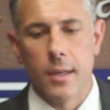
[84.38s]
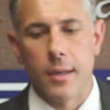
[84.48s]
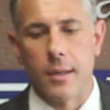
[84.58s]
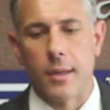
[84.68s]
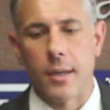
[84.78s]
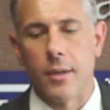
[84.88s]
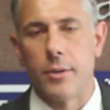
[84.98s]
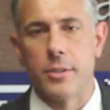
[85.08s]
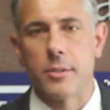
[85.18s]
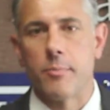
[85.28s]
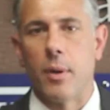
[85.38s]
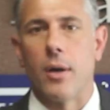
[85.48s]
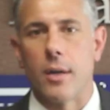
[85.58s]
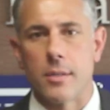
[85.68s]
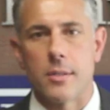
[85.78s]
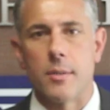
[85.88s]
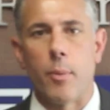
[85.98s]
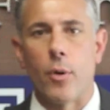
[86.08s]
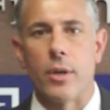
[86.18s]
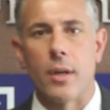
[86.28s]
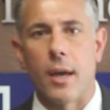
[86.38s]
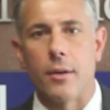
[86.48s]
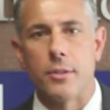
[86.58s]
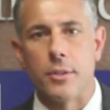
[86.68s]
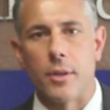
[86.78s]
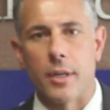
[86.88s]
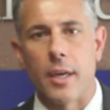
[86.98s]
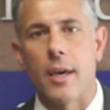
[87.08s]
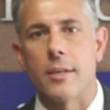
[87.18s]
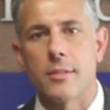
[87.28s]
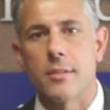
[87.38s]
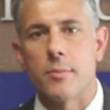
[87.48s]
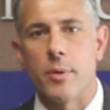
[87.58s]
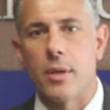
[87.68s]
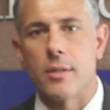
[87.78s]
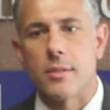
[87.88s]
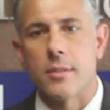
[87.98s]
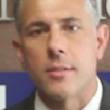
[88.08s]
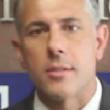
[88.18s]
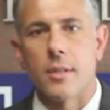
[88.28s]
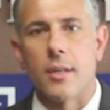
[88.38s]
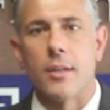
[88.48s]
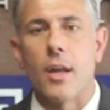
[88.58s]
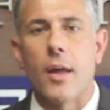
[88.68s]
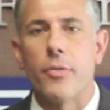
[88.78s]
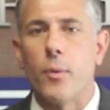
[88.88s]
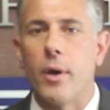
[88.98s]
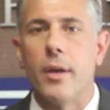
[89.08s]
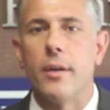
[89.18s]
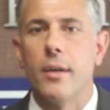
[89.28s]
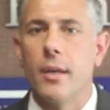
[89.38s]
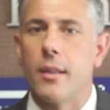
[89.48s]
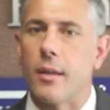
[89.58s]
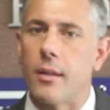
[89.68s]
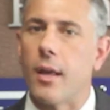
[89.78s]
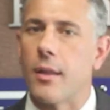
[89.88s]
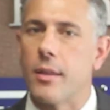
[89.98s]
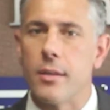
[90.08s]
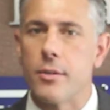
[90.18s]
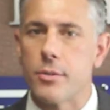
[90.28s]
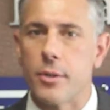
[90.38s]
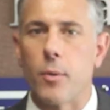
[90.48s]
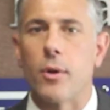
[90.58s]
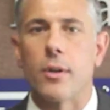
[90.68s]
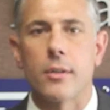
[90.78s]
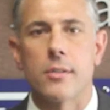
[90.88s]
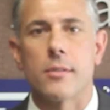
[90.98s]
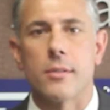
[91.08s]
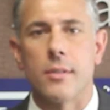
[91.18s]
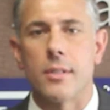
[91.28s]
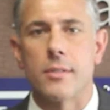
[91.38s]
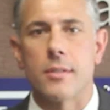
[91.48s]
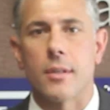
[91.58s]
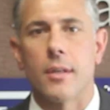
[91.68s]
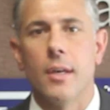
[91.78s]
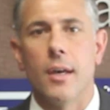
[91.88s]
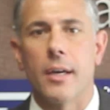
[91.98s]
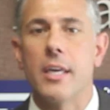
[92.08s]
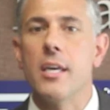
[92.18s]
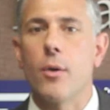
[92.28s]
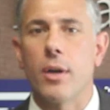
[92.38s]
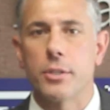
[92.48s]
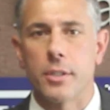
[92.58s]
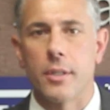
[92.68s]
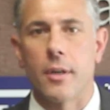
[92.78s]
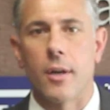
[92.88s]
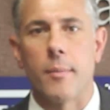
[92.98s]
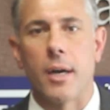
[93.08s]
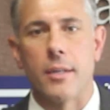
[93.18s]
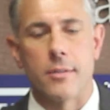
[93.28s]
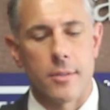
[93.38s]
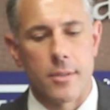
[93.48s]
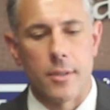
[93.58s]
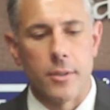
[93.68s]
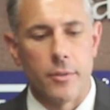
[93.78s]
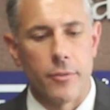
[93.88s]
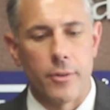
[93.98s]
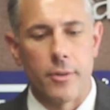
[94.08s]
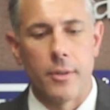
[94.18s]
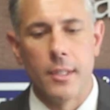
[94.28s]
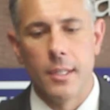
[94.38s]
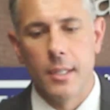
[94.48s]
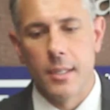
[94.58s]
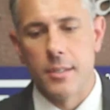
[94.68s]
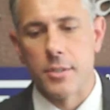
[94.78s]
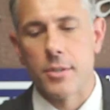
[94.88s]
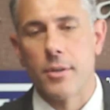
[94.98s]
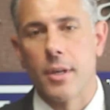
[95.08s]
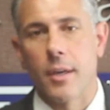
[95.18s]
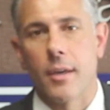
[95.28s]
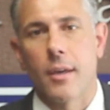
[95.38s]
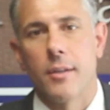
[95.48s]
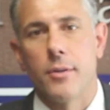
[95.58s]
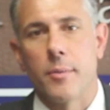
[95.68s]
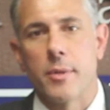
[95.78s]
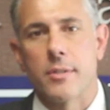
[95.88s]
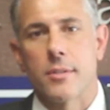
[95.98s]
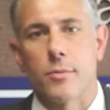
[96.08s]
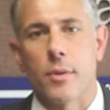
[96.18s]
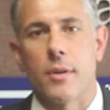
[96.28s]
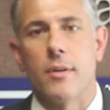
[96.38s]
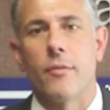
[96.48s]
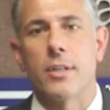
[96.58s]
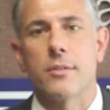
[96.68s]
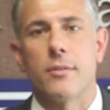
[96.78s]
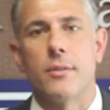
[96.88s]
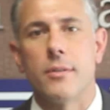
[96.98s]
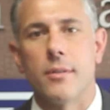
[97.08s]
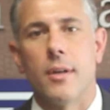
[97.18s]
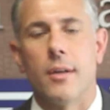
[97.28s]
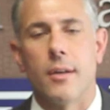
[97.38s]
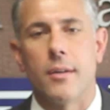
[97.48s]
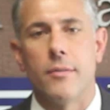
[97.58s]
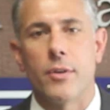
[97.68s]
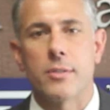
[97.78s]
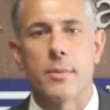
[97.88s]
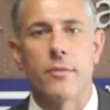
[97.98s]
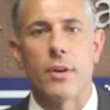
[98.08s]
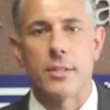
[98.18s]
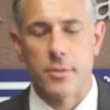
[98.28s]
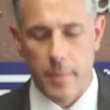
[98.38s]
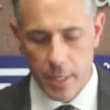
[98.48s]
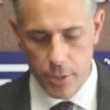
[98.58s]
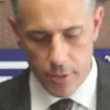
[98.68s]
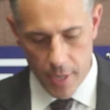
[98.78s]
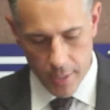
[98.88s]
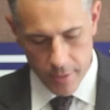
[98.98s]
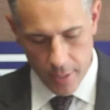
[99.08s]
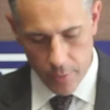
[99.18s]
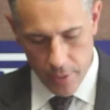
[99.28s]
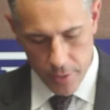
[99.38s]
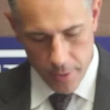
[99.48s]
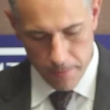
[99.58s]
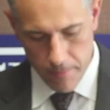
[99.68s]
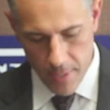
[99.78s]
I always pause to point it out to our guests because it's not the way that a lot of the industry works, and it's a key question in our minds. So if you're discerning doing business with an investment advisor, make sure you ask that question.